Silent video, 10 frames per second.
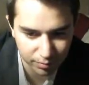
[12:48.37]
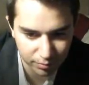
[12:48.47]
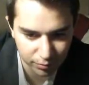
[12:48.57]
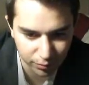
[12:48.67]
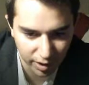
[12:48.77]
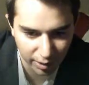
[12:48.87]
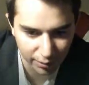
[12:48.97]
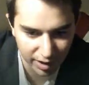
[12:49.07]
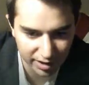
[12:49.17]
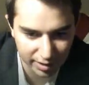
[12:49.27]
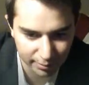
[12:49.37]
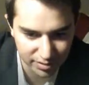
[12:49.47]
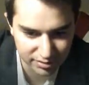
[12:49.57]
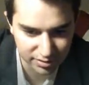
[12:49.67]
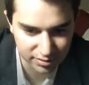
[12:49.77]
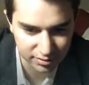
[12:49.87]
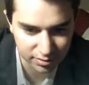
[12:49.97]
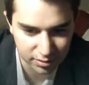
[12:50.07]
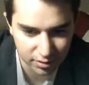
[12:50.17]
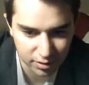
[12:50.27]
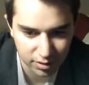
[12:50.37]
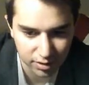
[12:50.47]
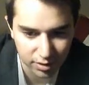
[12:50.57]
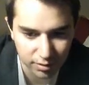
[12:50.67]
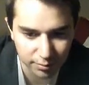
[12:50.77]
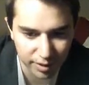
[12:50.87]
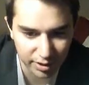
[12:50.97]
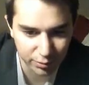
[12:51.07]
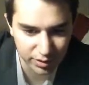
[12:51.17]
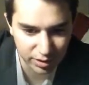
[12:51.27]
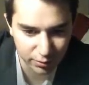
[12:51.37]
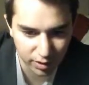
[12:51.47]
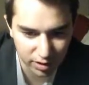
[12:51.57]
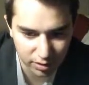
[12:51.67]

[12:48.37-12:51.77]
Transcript: Wow, how did I miss this? By a week what?